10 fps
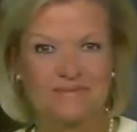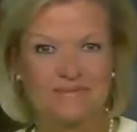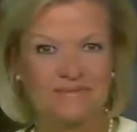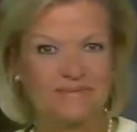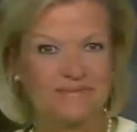
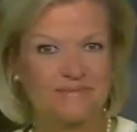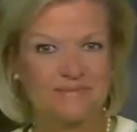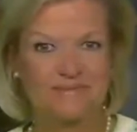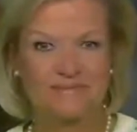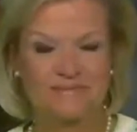
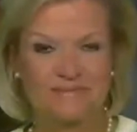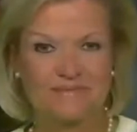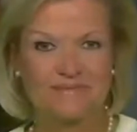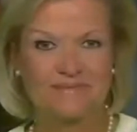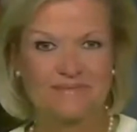
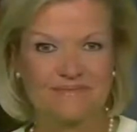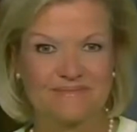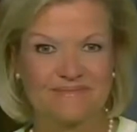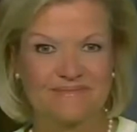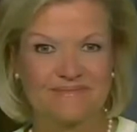
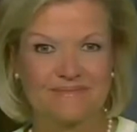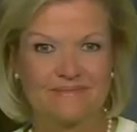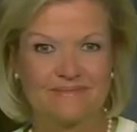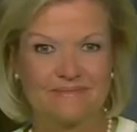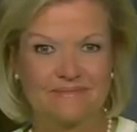
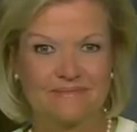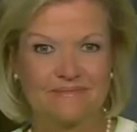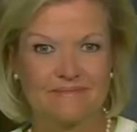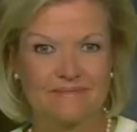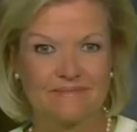
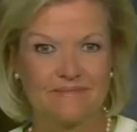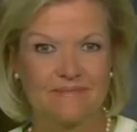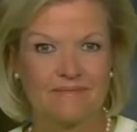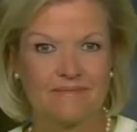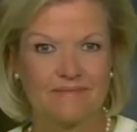
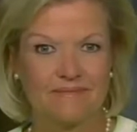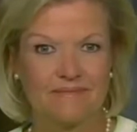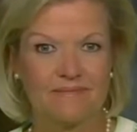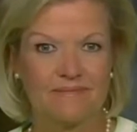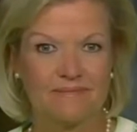
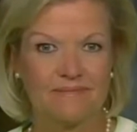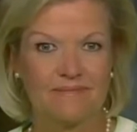(not speaking)